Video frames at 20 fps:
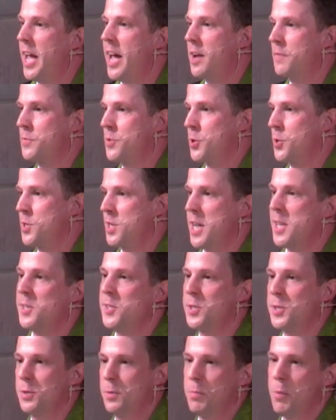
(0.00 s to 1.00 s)
after
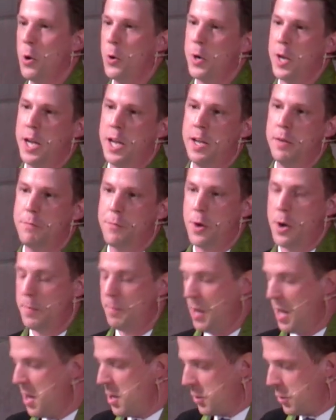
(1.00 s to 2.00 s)
testimony
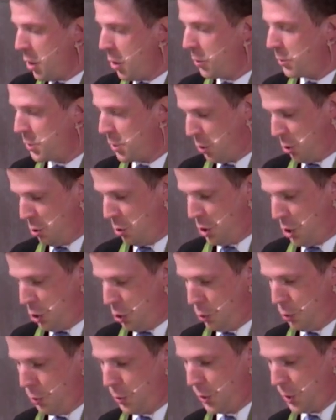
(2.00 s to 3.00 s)
from those who
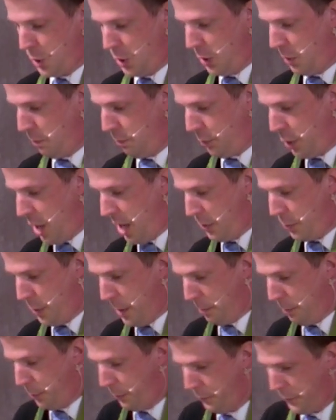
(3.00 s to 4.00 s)
use the Broad
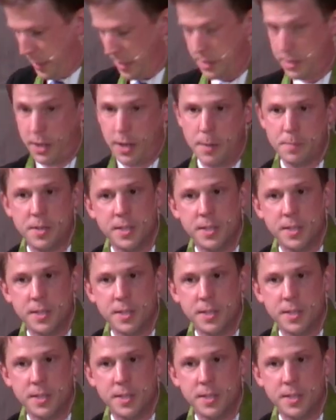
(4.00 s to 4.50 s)
Ripple Fit Club.